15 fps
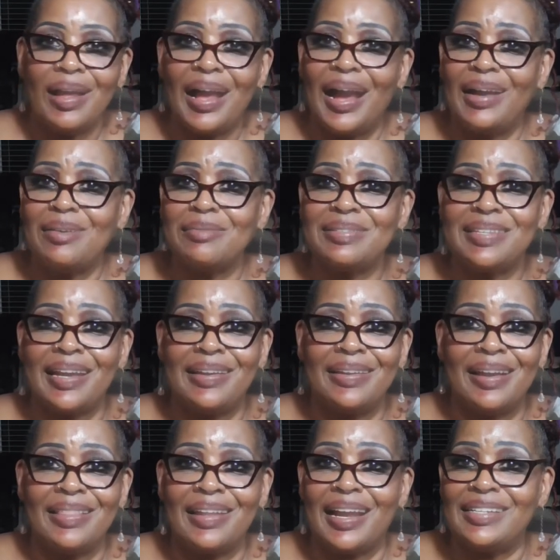I don't say
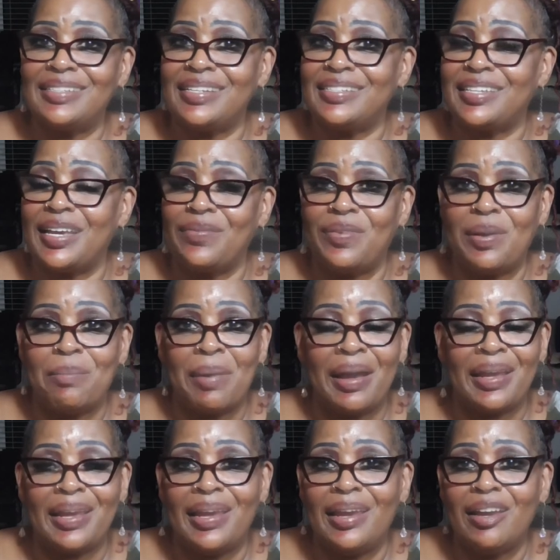nothing. I just give him
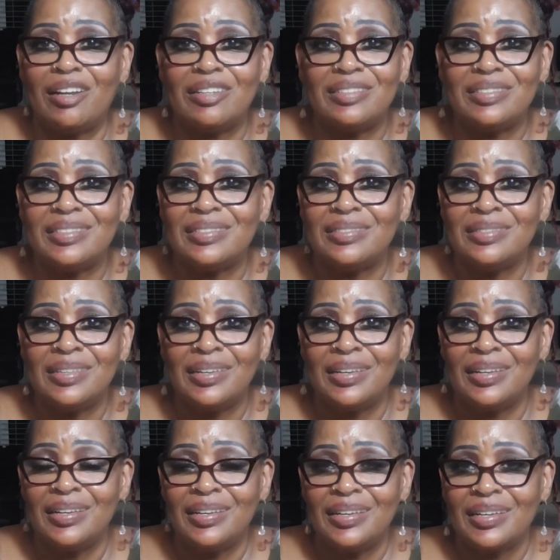my ears
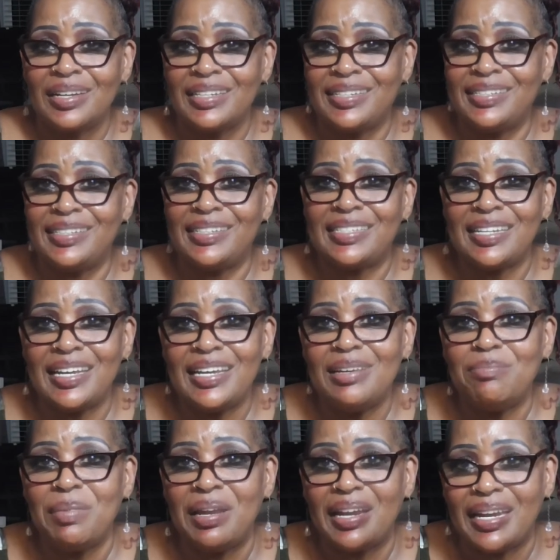because he just
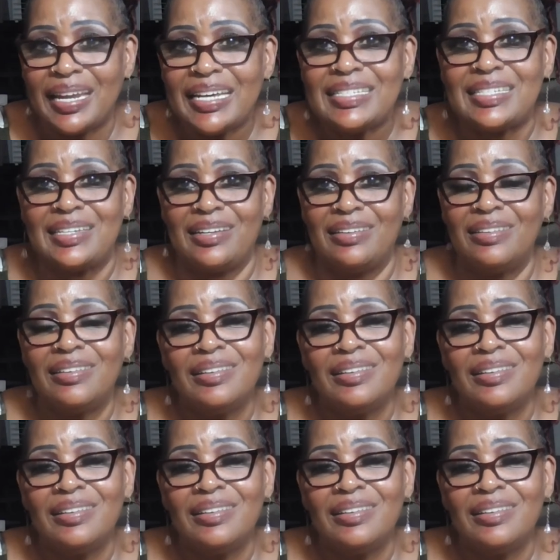needs me to listen.